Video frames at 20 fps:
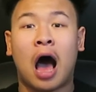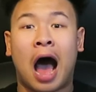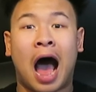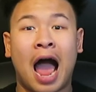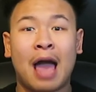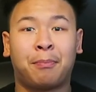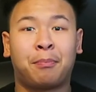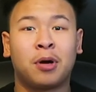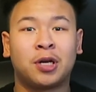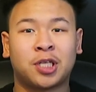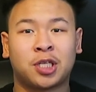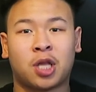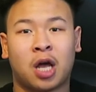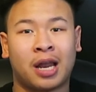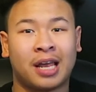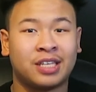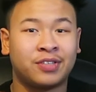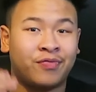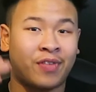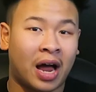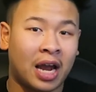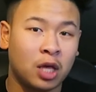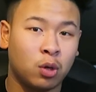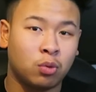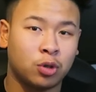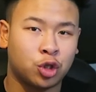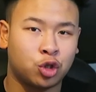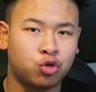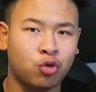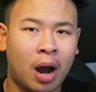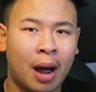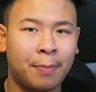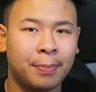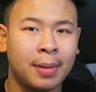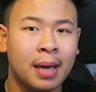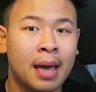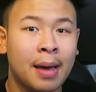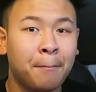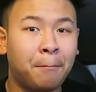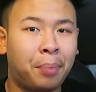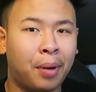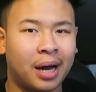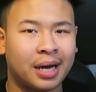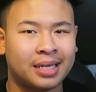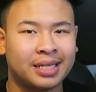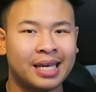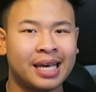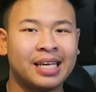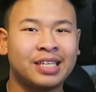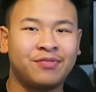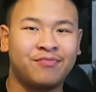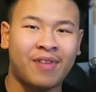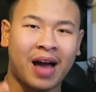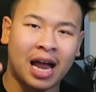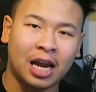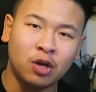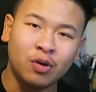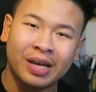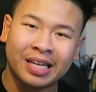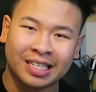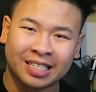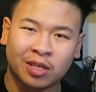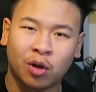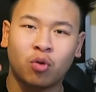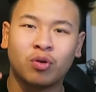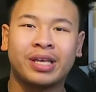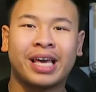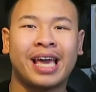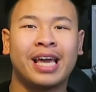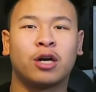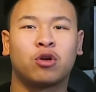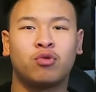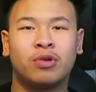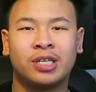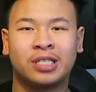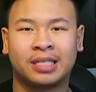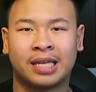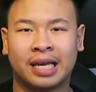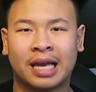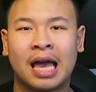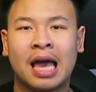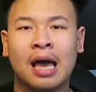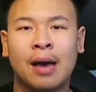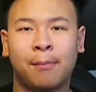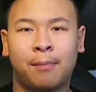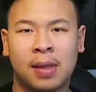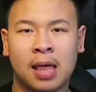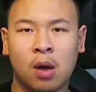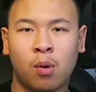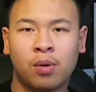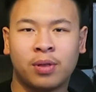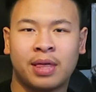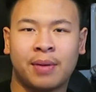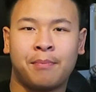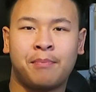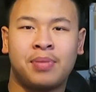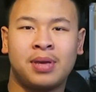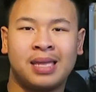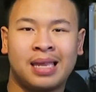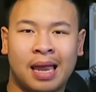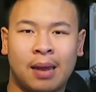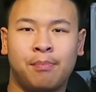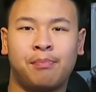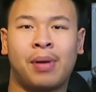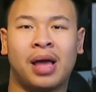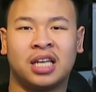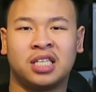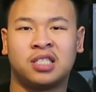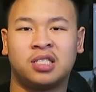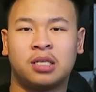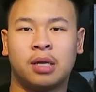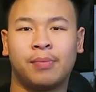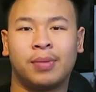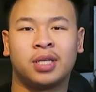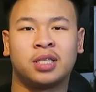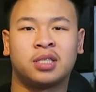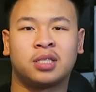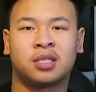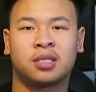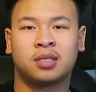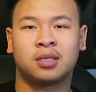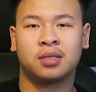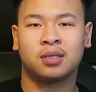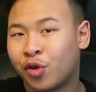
I personally thought his value would drop, but his value is slowly increasing, playing with Embiid and Ben Simmons.